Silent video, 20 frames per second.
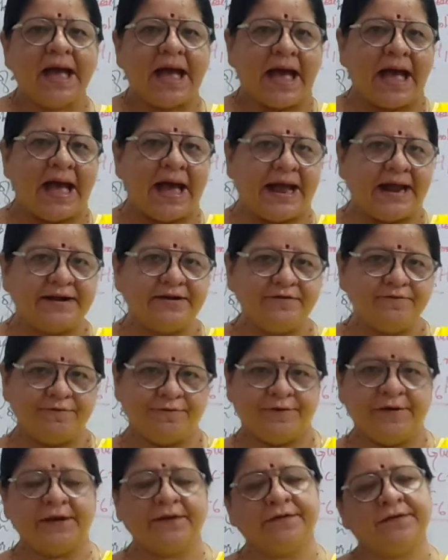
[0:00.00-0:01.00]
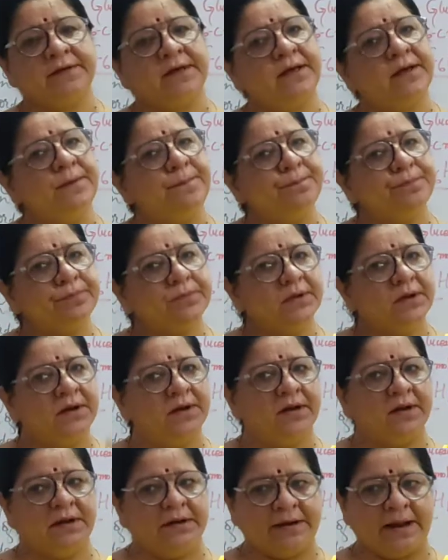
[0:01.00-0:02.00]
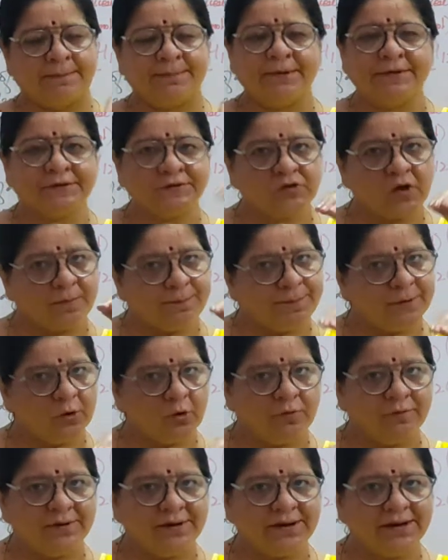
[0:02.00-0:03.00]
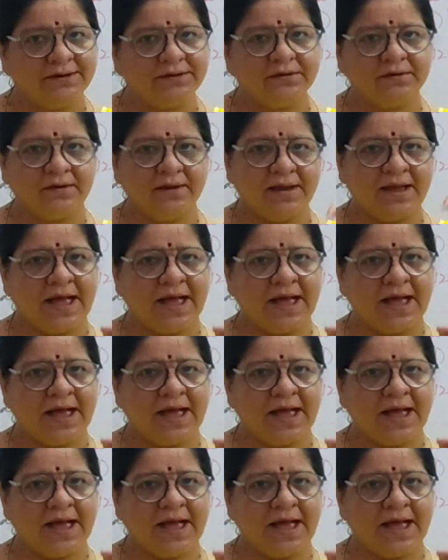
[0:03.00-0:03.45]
and fix a rubber stopper over it,